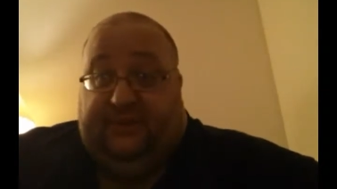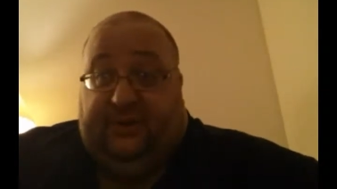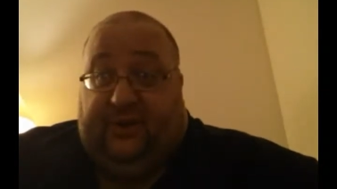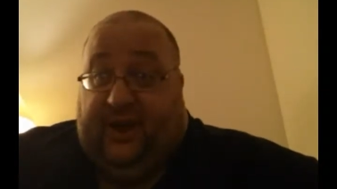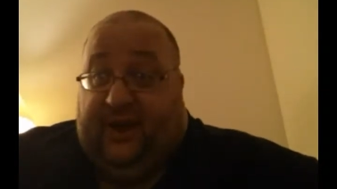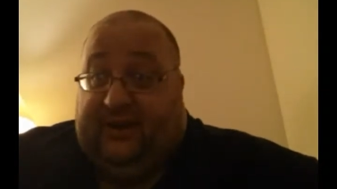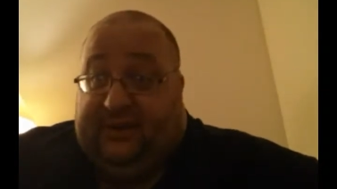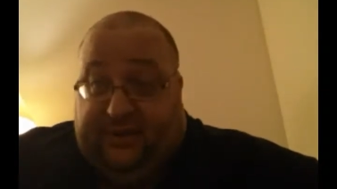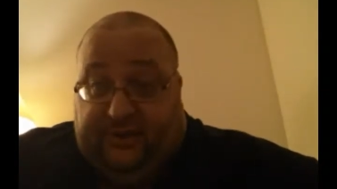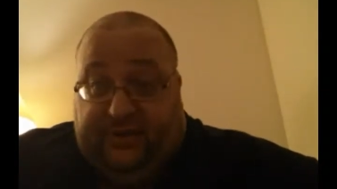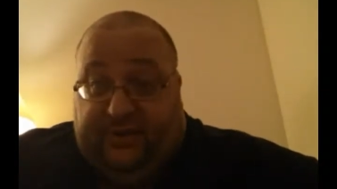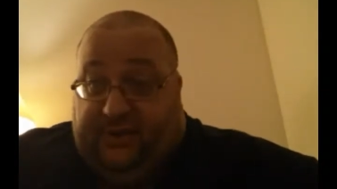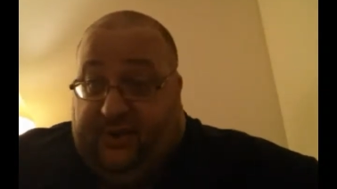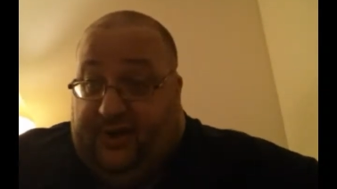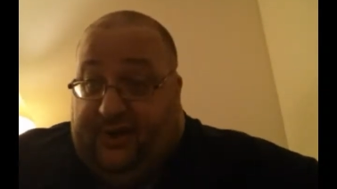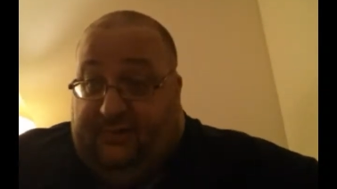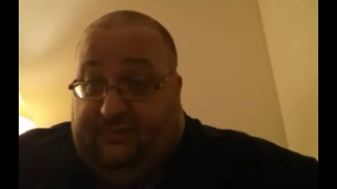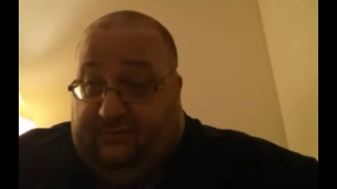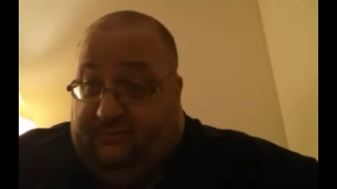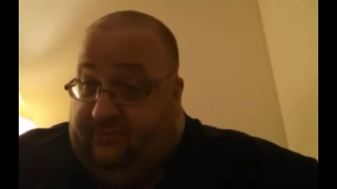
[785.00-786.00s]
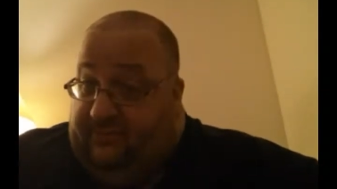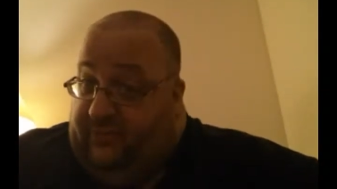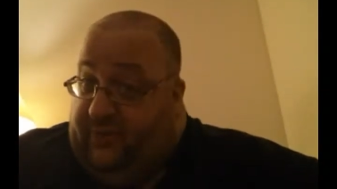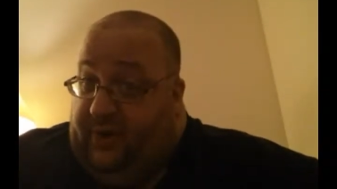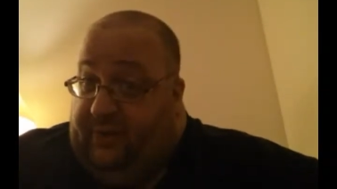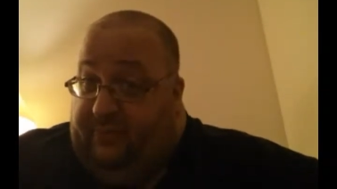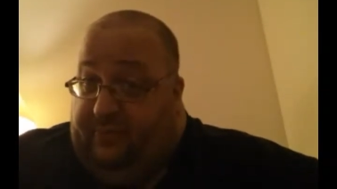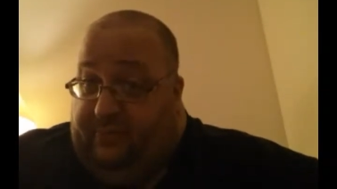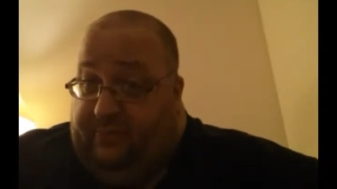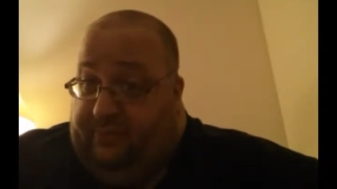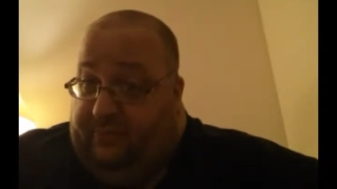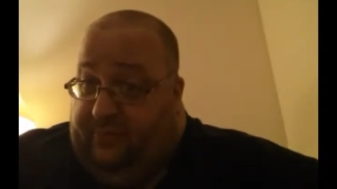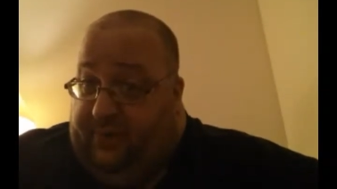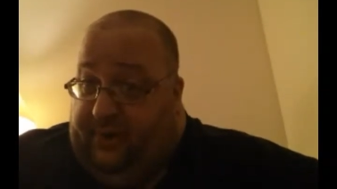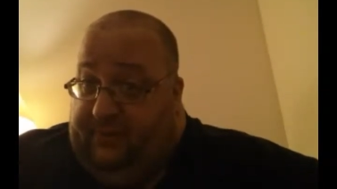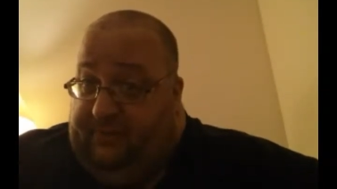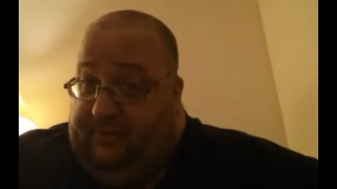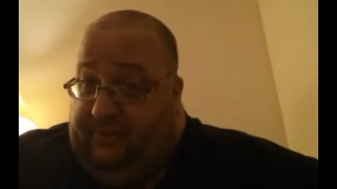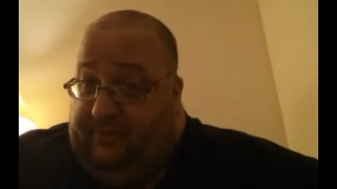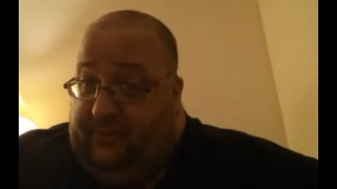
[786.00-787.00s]
it was actually a great, great,
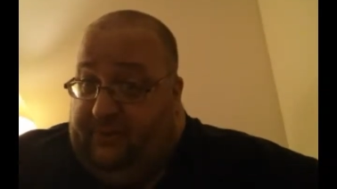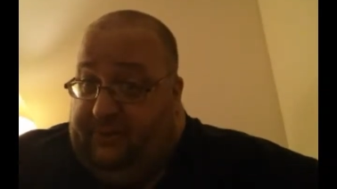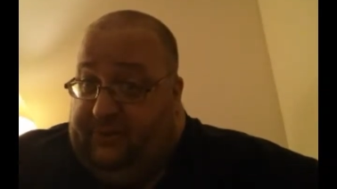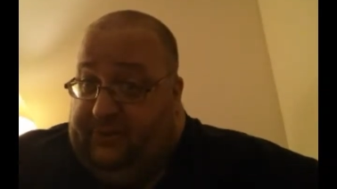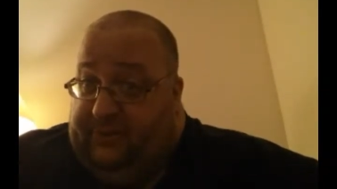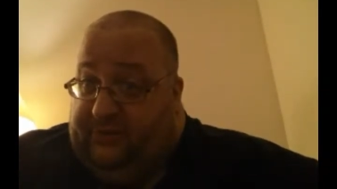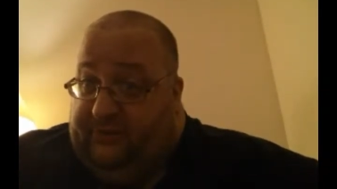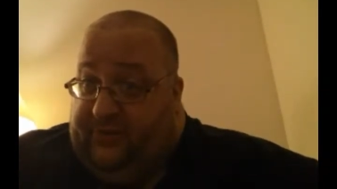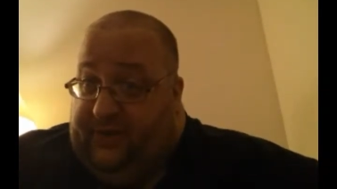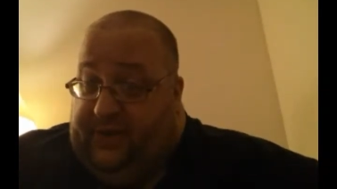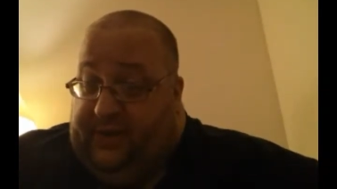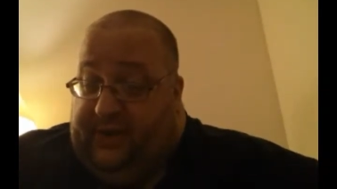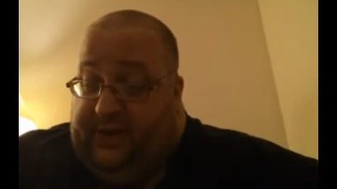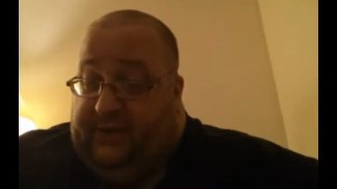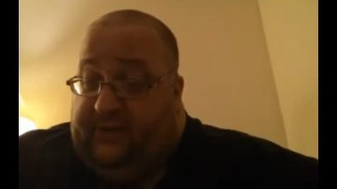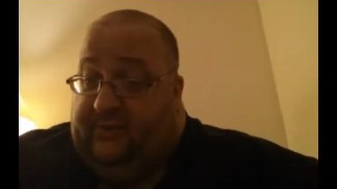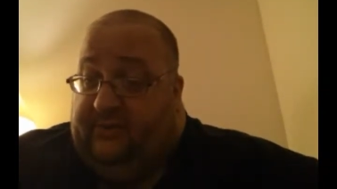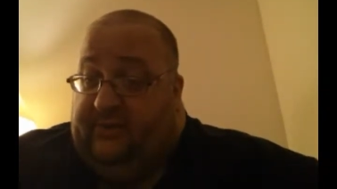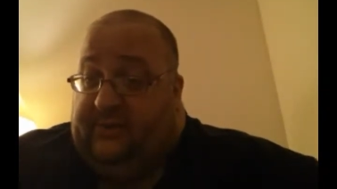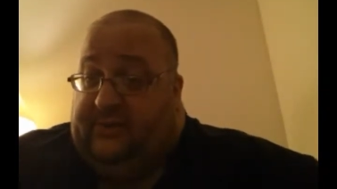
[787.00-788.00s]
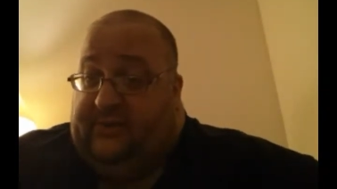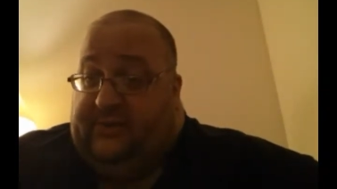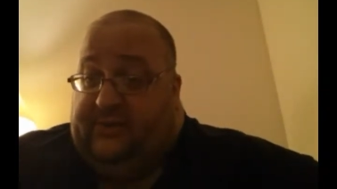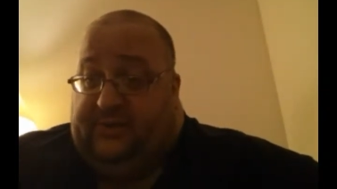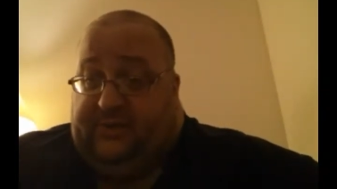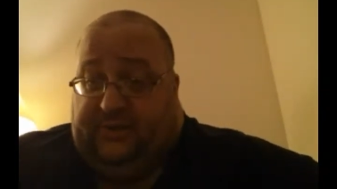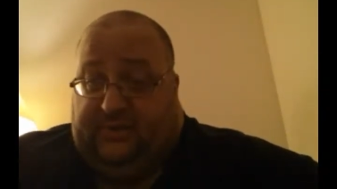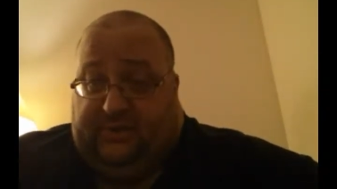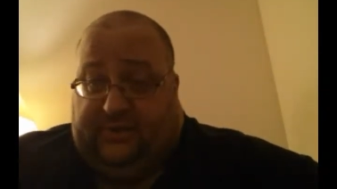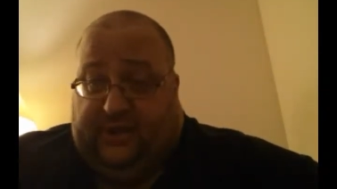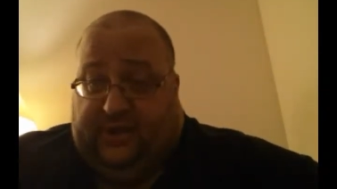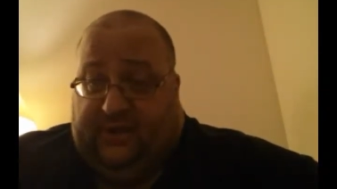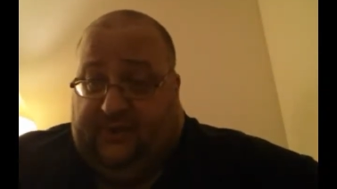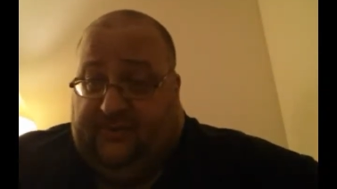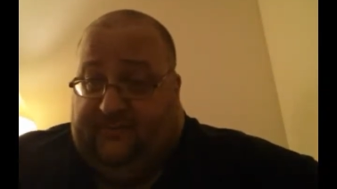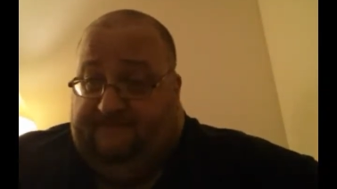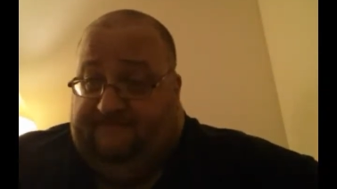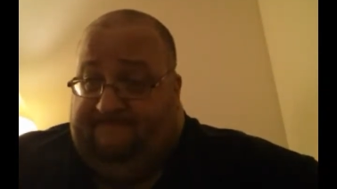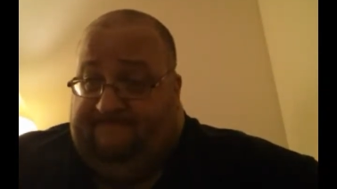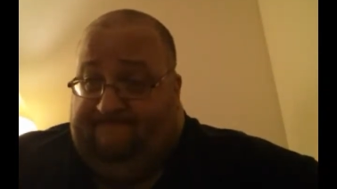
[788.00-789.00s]
great promotional video. It's just
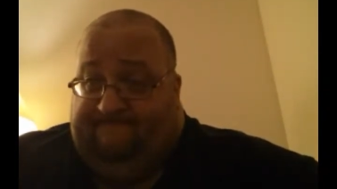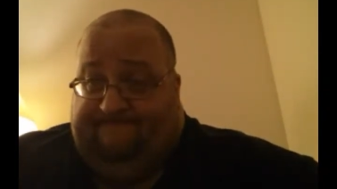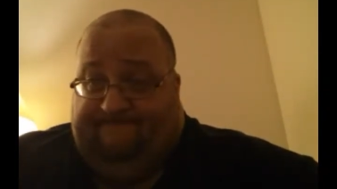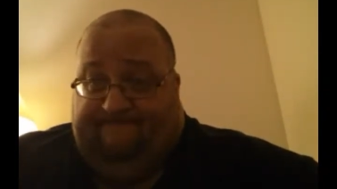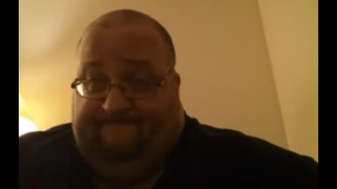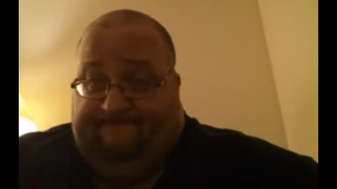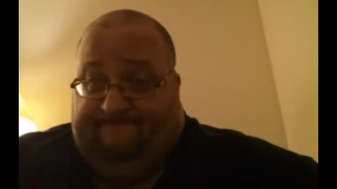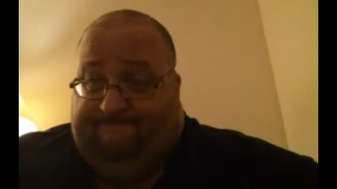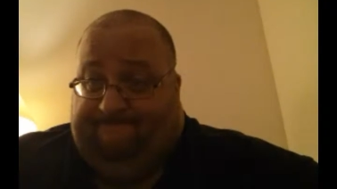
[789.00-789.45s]
um,